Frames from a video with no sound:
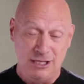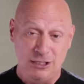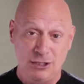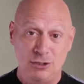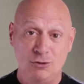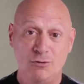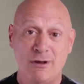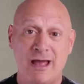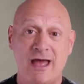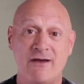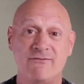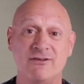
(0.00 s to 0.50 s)

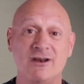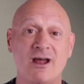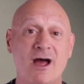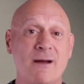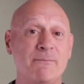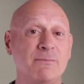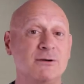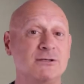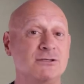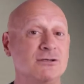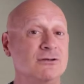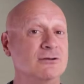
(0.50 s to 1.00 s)
You have an
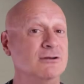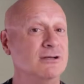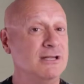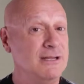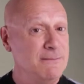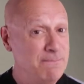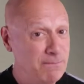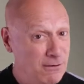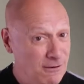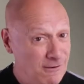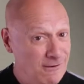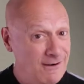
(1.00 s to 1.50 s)

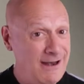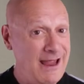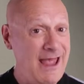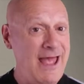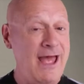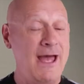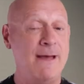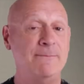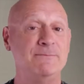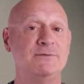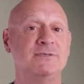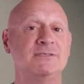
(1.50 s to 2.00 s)
opportunity,
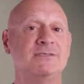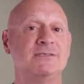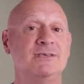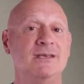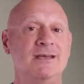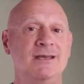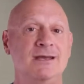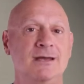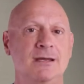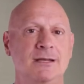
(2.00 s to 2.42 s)
perhaps,